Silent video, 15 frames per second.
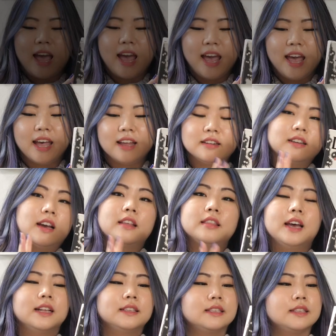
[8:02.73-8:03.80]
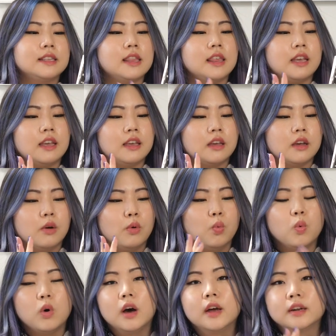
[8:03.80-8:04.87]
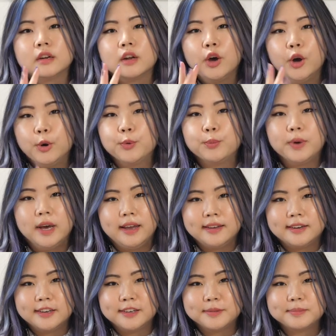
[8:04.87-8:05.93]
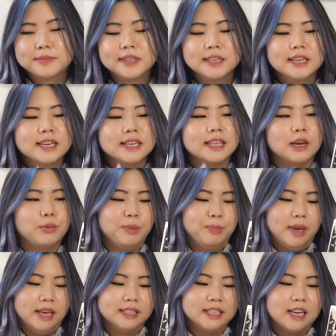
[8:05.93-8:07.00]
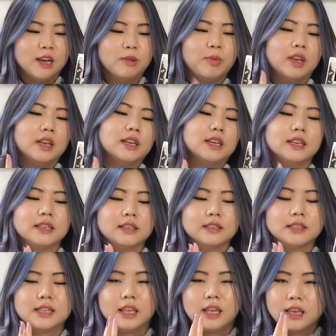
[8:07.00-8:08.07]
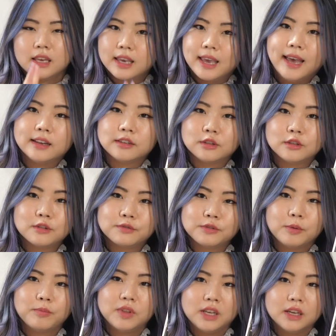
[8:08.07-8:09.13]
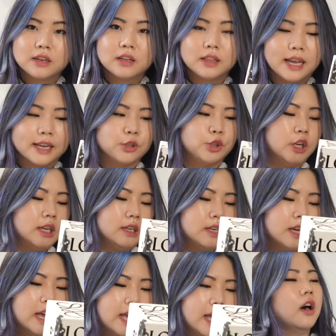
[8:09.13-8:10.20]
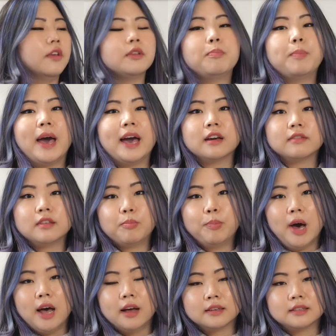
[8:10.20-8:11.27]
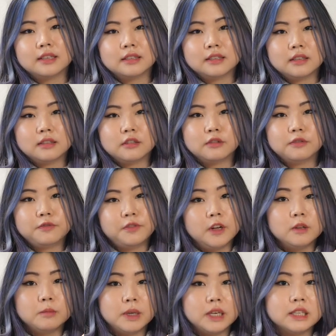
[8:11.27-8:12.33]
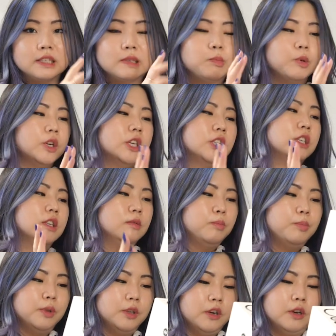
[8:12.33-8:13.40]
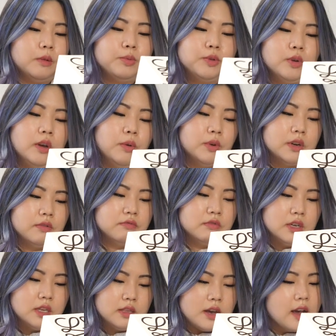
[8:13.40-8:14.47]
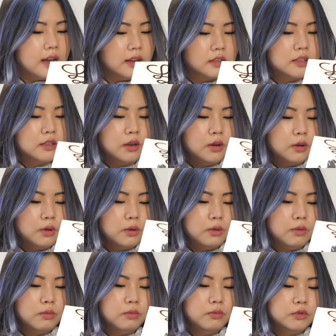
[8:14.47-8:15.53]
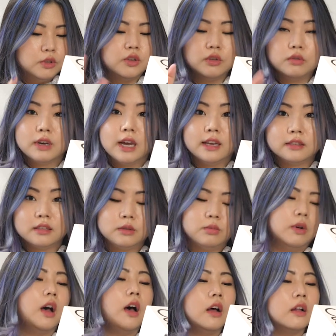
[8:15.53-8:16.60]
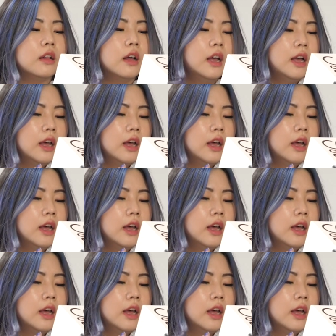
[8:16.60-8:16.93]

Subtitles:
And that's the one home item that we picked up. It is the candle from the collection. On the back of the box is a little film inspiration blurb, so I want to read that to you guys as well.